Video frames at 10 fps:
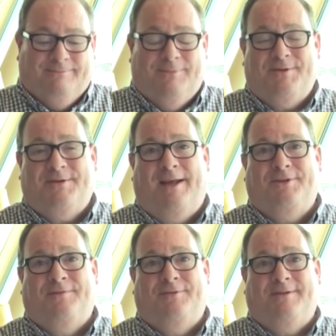with a
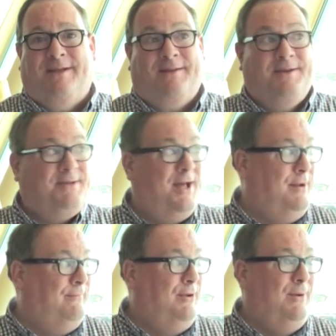selection of drinks like this and
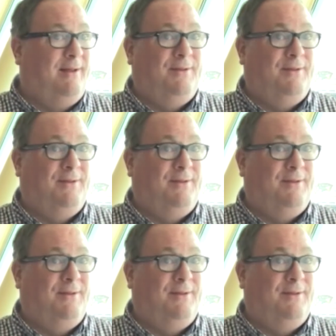a view like